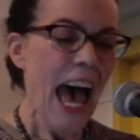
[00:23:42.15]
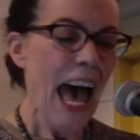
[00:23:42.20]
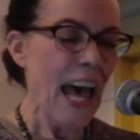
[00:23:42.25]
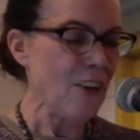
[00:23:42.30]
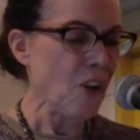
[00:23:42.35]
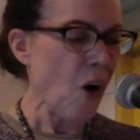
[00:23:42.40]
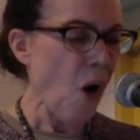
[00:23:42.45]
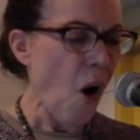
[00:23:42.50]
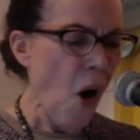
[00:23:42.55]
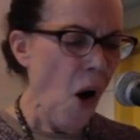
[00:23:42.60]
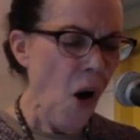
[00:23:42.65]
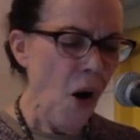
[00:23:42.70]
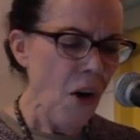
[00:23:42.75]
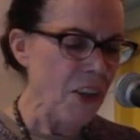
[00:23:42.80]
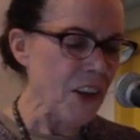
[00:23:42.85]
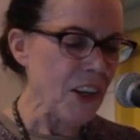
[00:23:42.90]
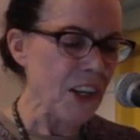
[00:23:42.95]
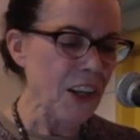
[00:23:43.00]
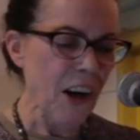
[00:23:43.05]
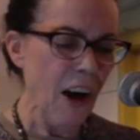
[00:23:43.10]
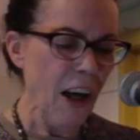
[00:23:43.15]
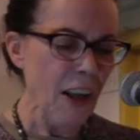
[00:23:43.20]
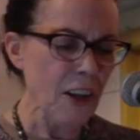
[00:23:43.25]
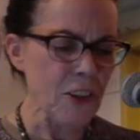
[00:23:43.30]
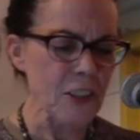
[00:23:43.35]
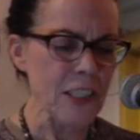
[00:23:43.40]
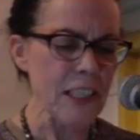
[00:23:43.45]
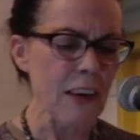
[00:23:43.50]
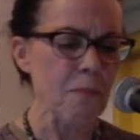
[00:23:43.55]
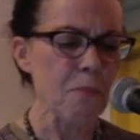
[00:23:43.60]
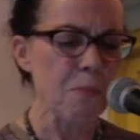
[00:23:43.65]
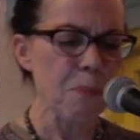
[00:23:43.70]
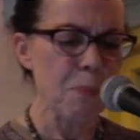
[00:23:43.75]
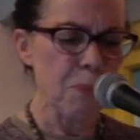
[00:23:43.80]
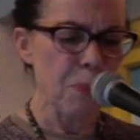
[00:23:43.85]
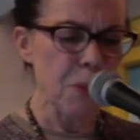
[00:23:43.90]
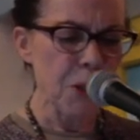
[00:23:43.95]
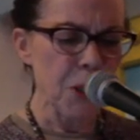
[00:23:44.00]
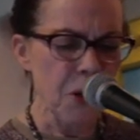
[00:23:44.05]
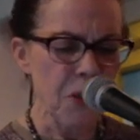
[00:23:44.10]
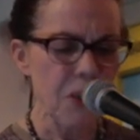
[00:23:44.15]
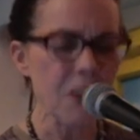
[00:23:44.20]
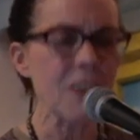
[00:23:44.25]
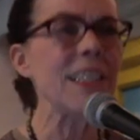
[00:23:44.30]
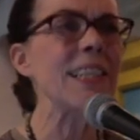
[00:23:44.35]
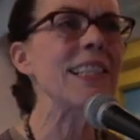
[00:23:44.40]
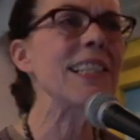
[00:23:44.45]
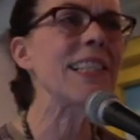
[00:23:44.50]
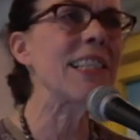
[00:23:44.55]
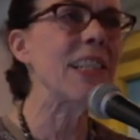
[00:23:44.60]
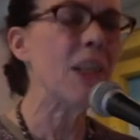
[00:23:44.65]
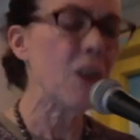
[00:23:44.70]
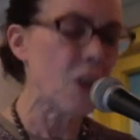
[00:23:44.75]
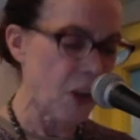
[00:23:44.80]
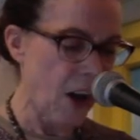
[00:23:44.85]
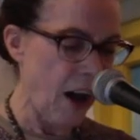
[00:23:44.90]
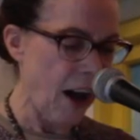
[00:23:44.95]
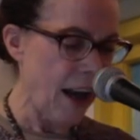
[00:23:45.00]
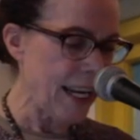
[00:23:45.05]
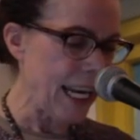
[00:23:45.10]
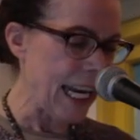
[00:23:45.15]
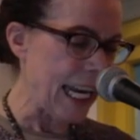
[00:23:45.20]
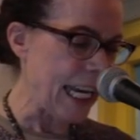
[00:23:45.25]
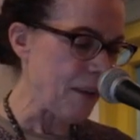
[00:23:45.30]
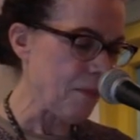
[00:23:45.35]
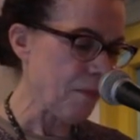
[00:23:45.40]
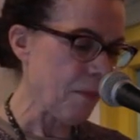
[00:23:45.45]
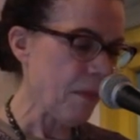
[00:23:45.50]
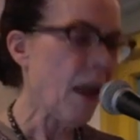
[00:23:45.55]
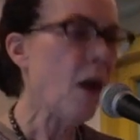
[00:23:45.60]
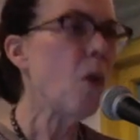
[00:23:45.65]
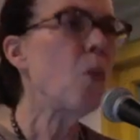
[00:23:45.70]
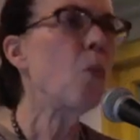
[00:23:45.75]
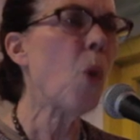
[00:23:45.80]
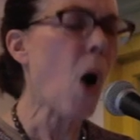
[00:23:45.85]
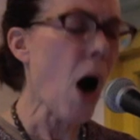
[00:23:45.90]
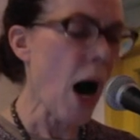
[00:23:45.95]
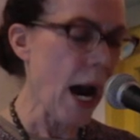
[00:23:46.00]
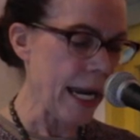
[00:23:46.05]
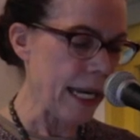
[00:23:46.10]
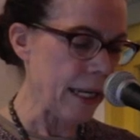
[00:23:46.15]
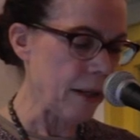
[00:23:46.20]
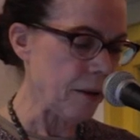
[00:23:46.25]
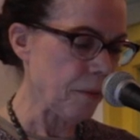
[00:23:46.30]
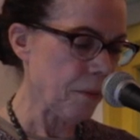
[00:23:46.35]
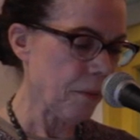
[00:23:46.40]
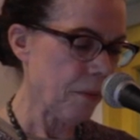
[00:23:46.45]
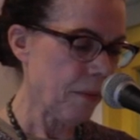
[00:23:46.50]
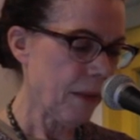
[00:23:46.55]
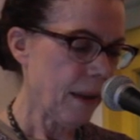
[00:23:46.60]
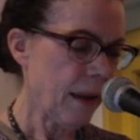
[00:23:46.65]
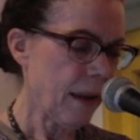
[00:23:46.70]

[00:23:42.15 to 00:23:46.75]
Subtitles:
and all the colors have birthed distilled honey, wine.